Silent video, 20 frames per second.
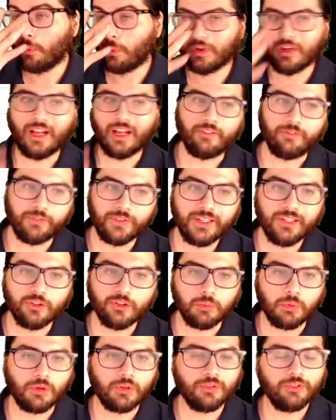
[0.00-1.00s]
not
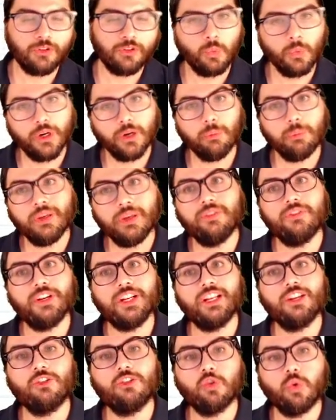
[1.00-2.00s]
feasible. So we're
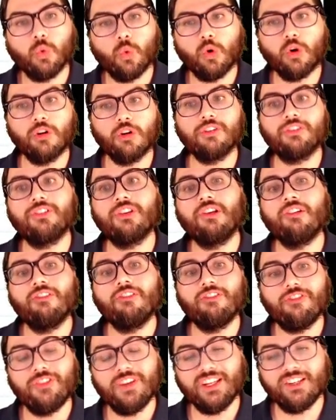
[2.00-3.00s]
pivoting towards
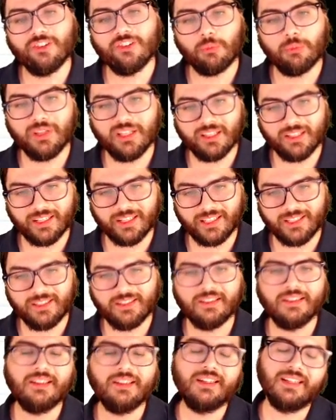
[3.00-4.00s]
feasibility
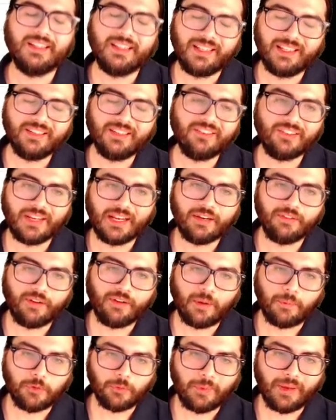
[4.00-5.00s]
instead of
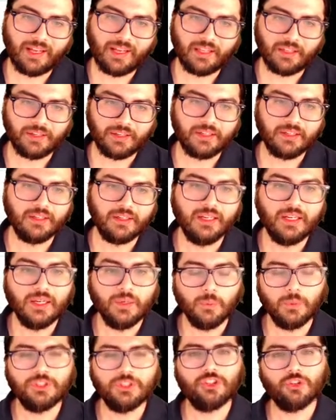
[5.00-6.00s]
optimality,
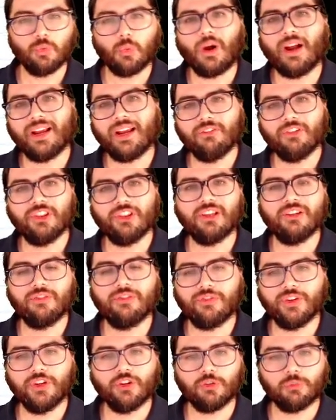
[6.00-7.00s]
which is why everything
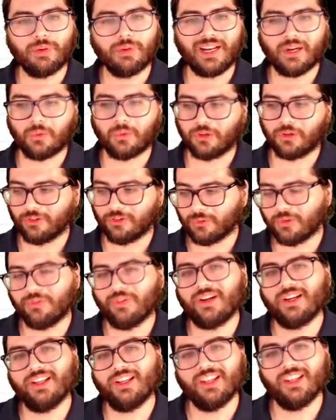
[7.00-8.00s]
feels backwards. We're
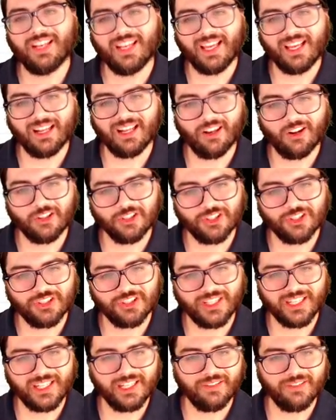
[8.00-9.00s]
finding the largest
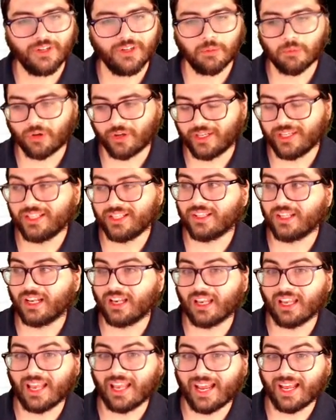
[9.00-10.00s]
negative number in the
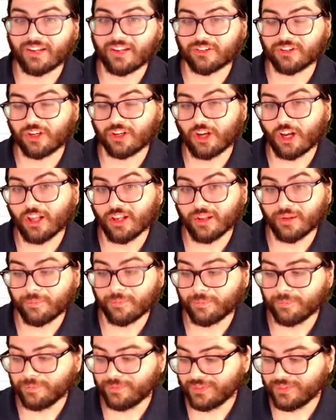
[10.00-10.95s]
last column,